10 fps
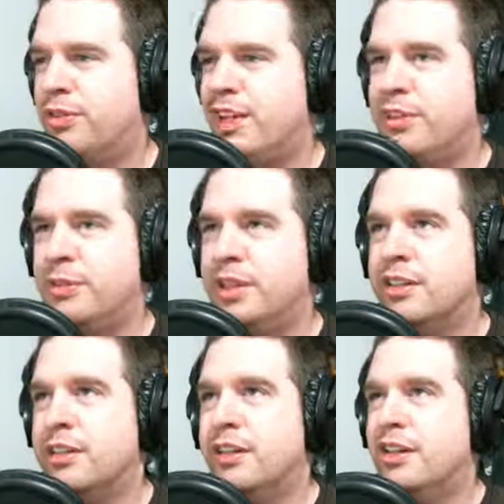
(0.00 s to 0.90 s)
That would be
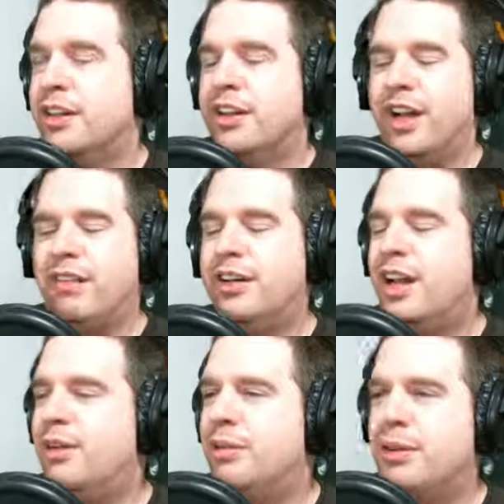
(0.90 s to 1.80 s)
every
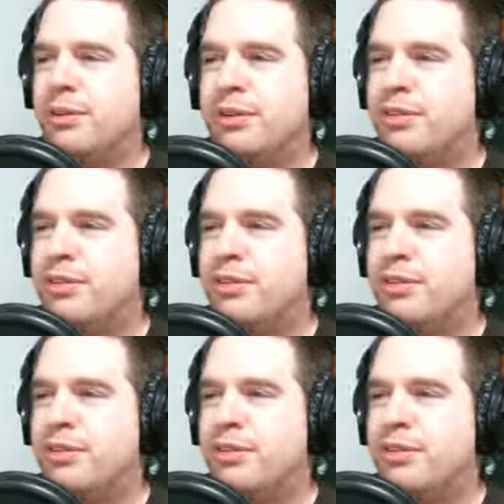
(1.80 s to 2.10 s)
time I bring him over to